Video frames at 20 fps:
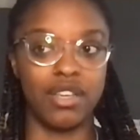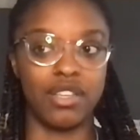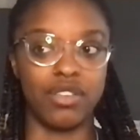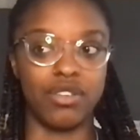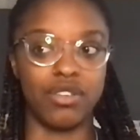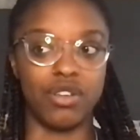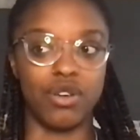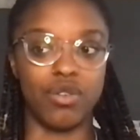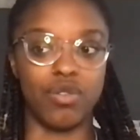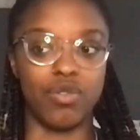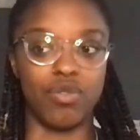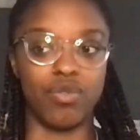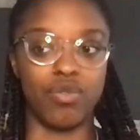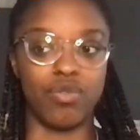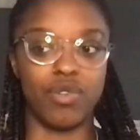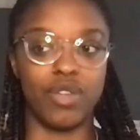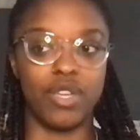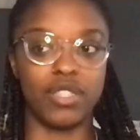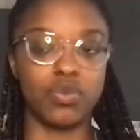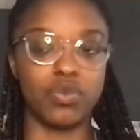
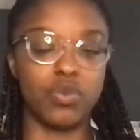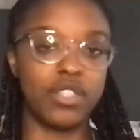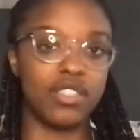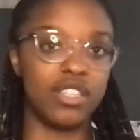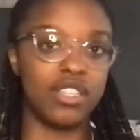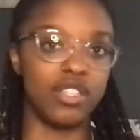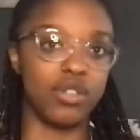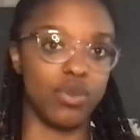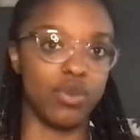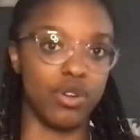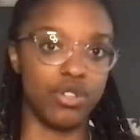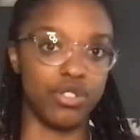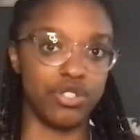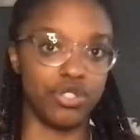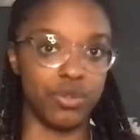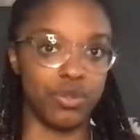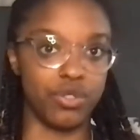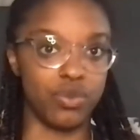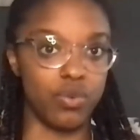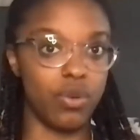it's one thing to roll your
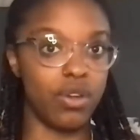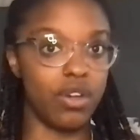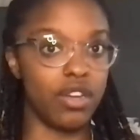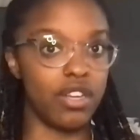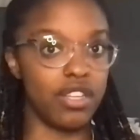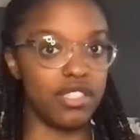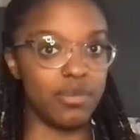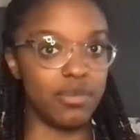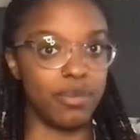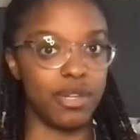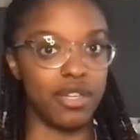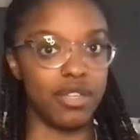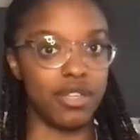shorts once, but